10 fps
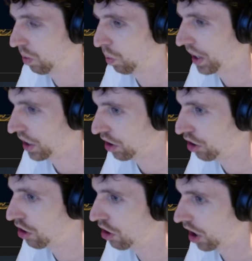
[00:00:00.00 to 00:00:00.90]
Which
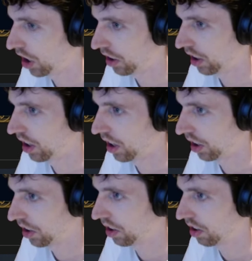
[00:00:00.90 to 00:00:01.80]
is not a
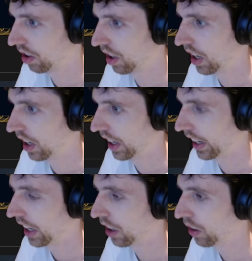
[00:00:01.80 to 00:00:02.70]
lot.
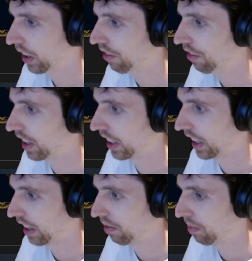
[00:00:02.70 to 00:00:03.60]
Like, I already feel like
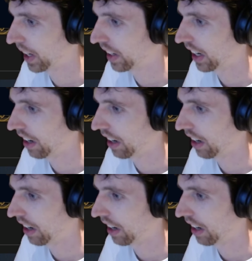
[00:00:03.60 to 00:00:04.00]
I've picked